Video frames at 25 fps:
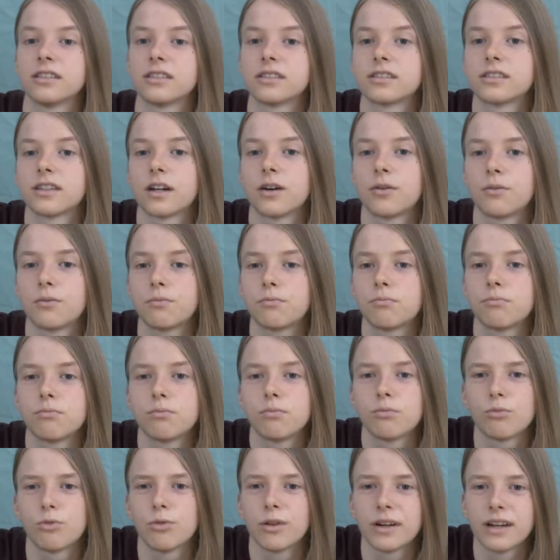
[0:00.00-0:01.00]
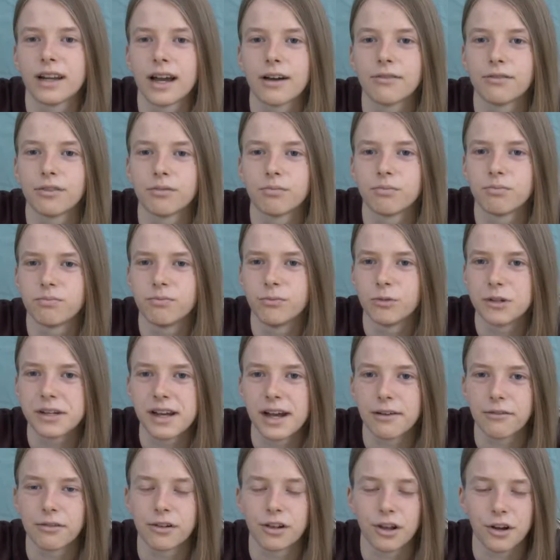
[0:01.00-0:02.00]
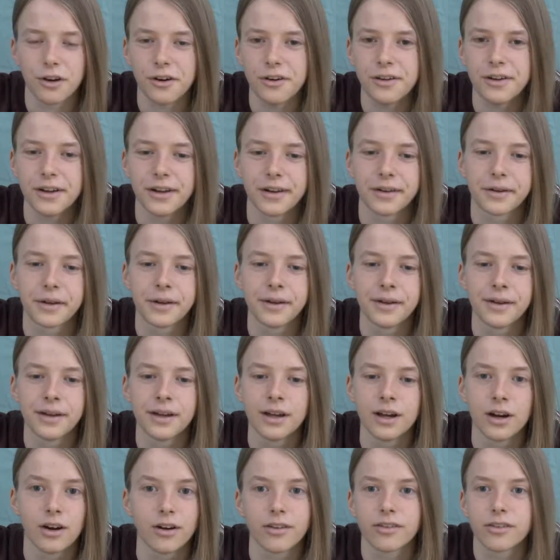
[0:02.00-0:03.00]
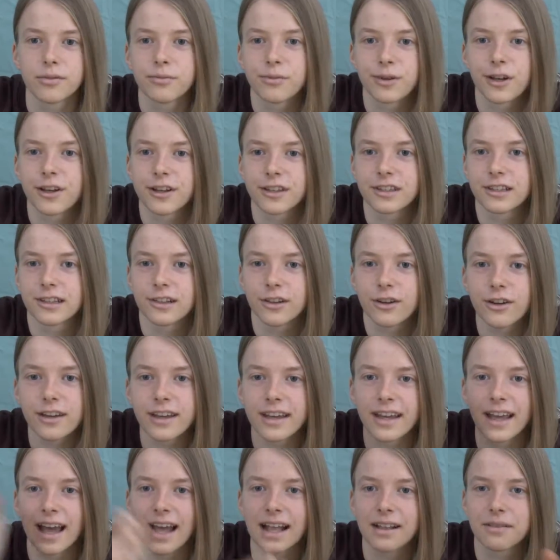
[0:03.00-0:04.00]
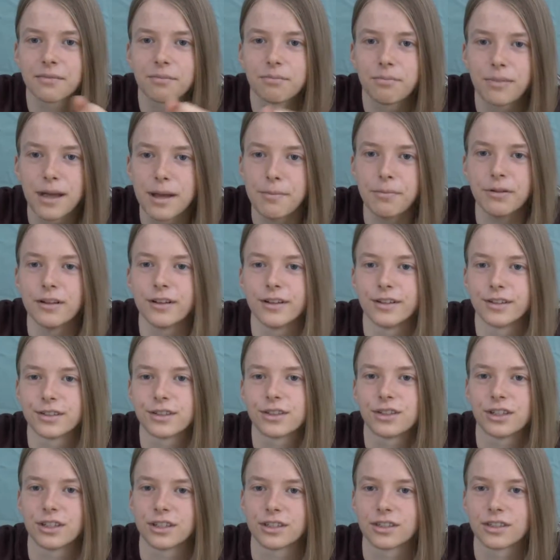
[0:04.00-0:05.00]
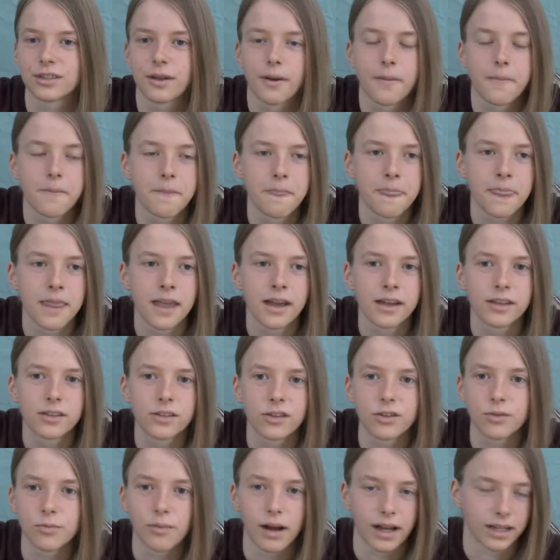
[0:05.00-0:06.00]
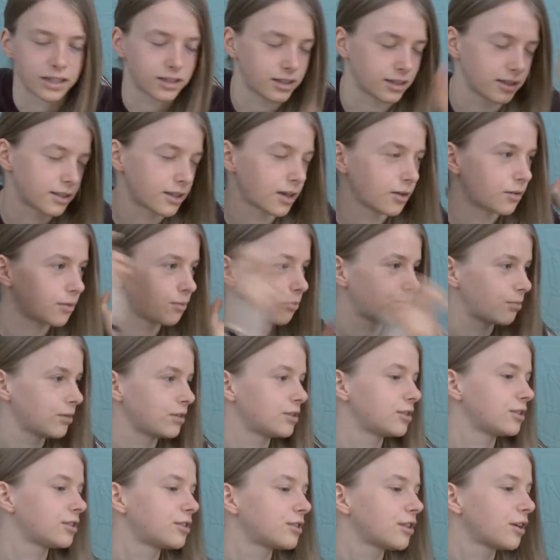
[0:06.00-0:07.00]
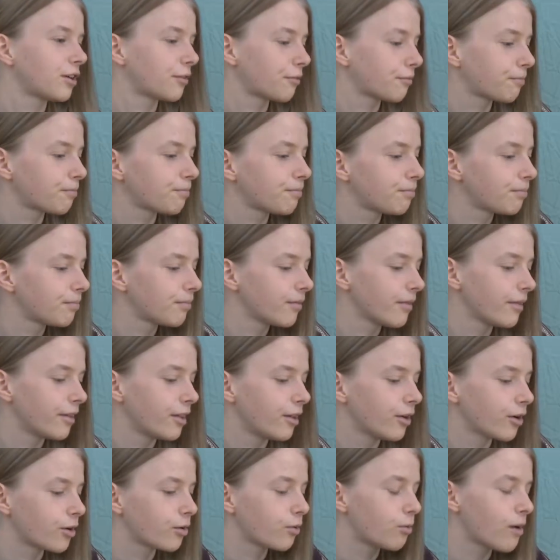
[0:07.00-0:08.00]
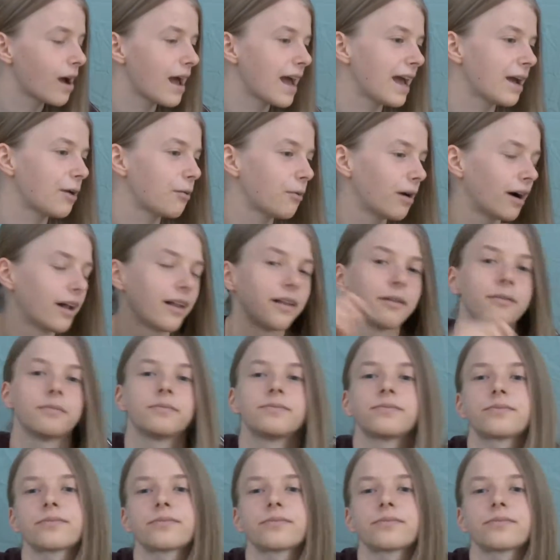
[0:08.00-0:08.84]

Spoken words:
and so we never learn it, or even because looking at people is just too much, and so we just sort of look away while